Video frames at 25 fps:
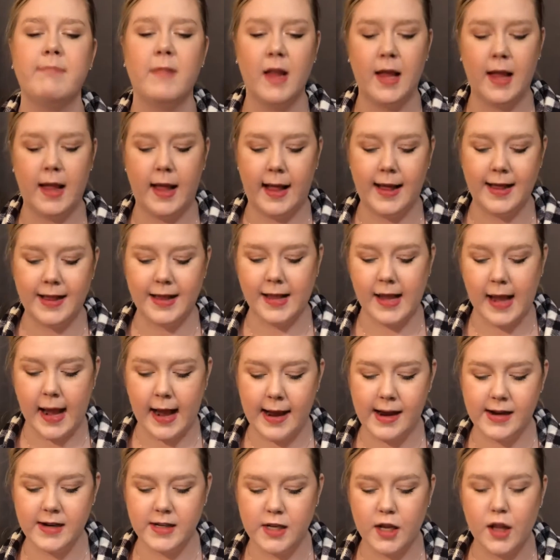It's
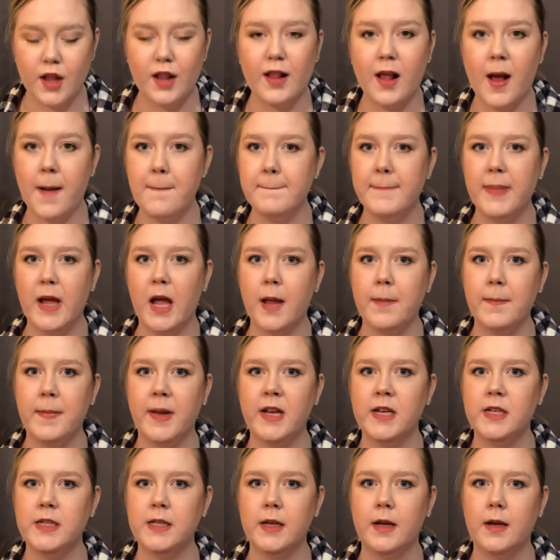got some
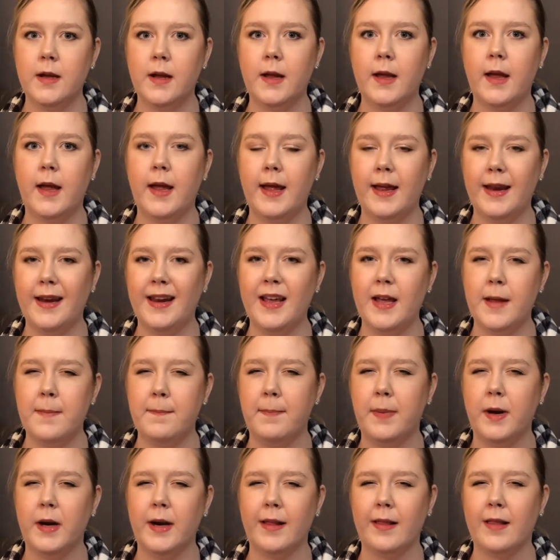pigment in it,
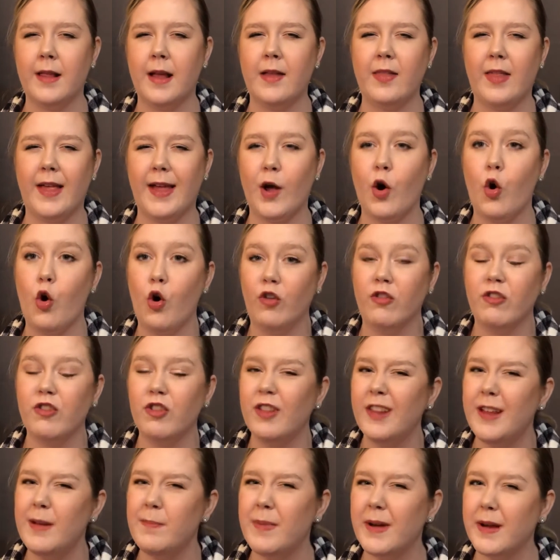but it's not like
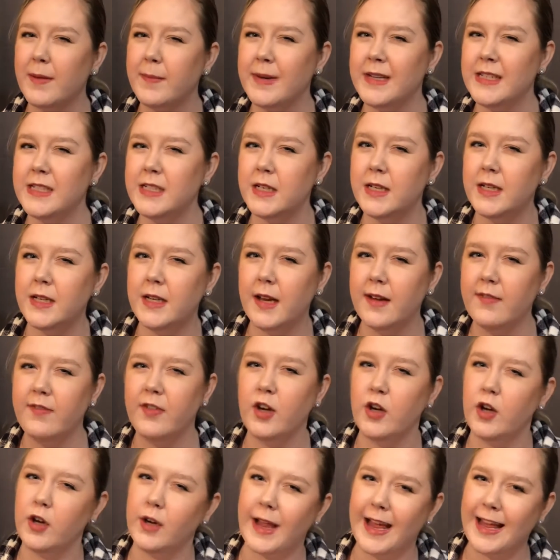overly pigmented, if
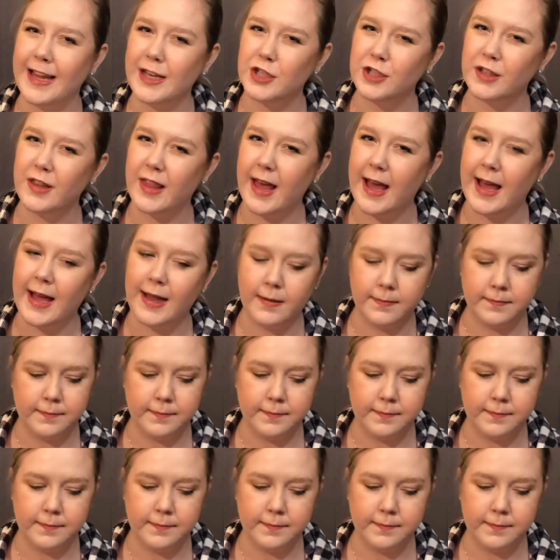you catch that.